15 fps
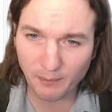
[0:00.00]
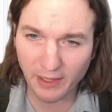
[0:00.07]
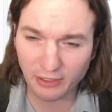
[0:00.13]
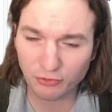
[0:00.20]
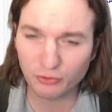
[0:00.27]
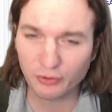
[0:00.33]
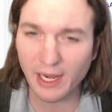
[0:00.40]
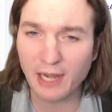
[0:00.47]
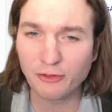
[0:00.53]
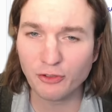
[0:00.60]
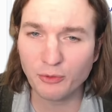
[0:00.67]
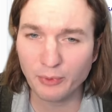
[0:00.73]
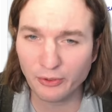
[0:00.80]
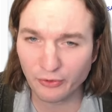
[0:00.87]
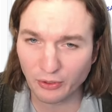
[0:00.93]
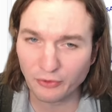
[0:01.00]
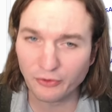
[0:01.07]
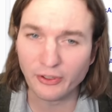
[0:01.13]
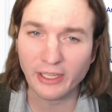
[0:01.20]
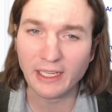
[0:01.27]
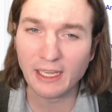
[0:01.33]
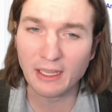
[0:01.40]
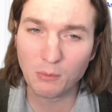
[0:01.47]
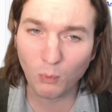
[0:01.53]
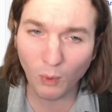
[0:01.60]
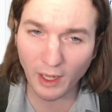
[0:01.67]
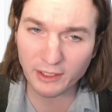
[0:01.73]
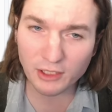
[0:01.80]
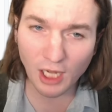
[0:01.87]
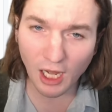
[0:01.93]
extraction resulting in
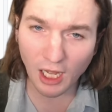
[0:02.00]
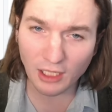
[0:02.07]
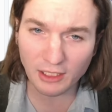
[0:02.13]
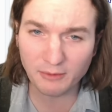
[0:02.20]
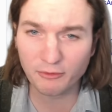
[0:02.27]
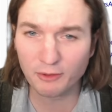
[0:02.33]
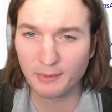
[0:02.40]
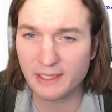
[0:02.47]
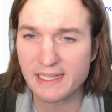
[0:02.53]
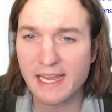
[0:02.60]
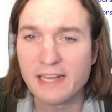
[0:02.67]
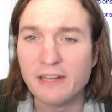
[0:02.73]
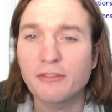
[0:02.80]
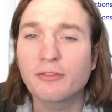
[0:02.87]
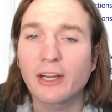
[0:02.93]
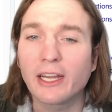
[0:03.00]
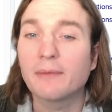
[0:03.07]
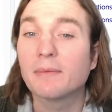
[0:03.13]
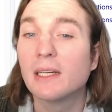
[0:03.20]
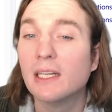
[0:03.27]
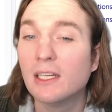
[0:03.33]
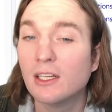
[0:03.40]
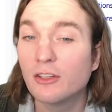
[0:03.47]
one column from a data frame